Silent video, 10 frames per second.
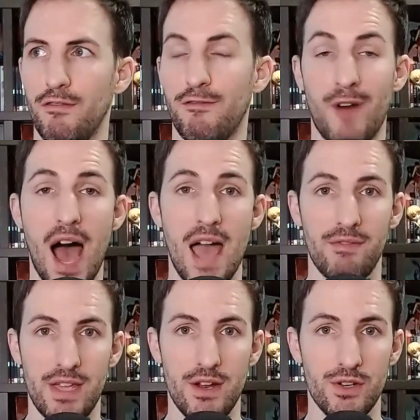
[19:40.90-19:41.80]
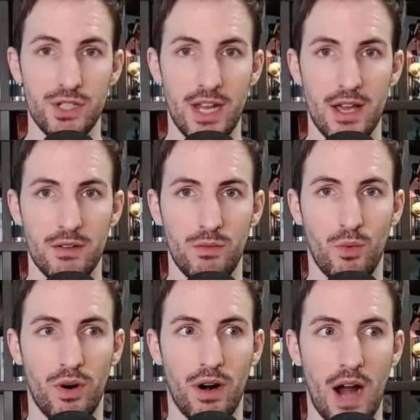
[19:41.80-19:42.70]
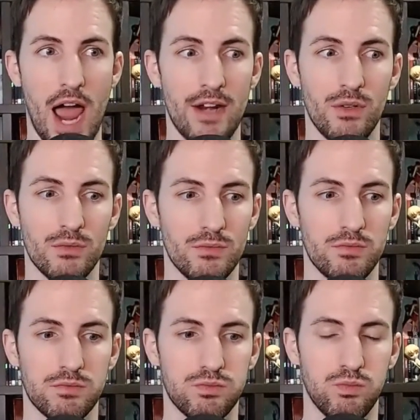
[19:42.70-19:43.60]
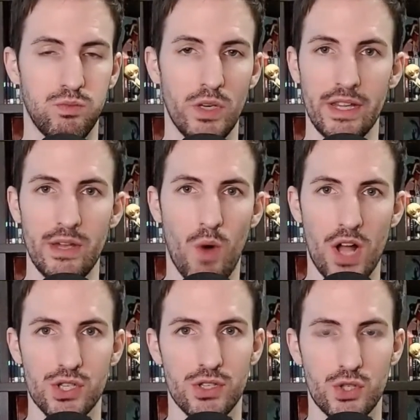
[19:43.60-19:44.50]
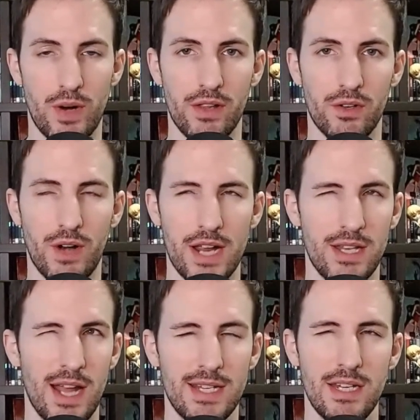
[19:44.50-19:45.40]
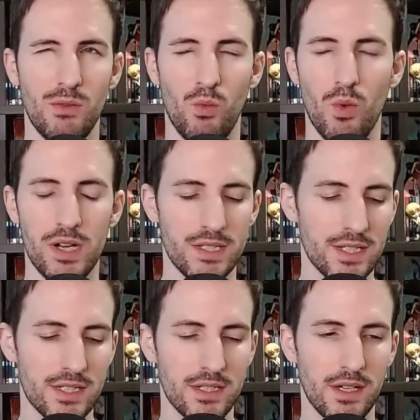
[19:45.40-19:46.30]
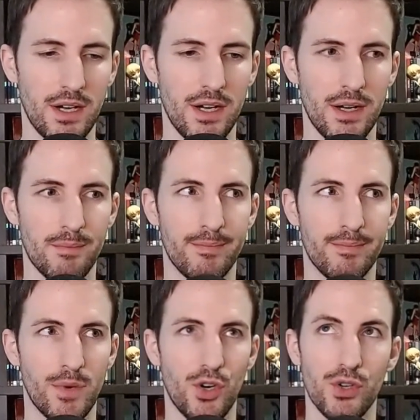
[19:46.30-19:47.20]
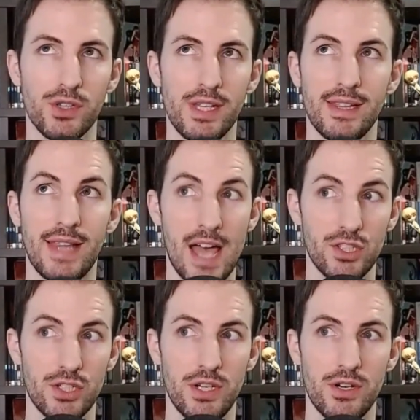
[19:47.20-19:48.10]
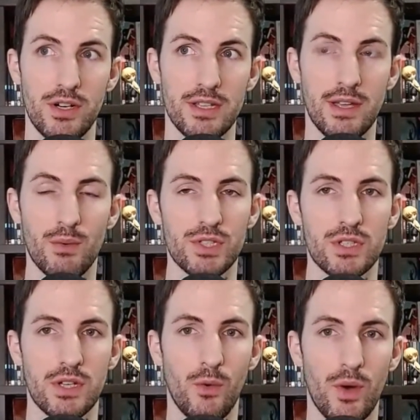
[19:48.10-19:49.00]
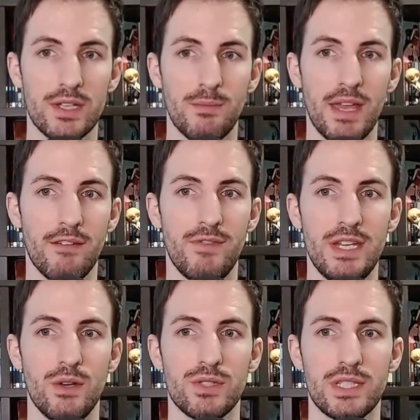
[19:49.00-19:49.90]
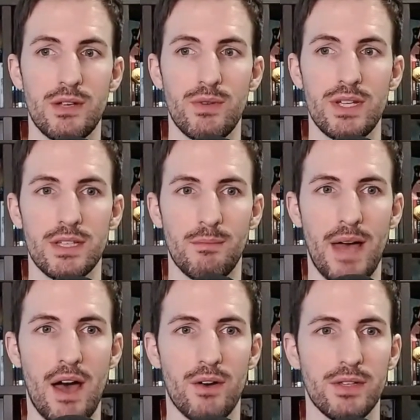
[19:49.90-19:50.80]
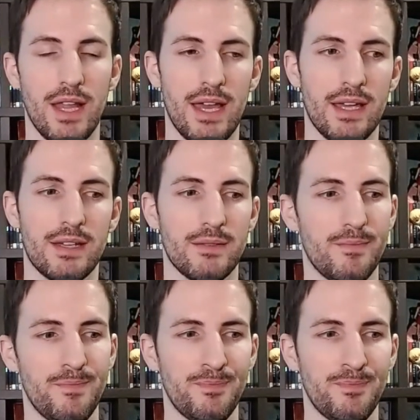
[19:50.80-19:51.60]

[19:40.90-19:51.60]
5 years now, where I don't really watch the trailer. I did it once early last year as I was going to make a video series about like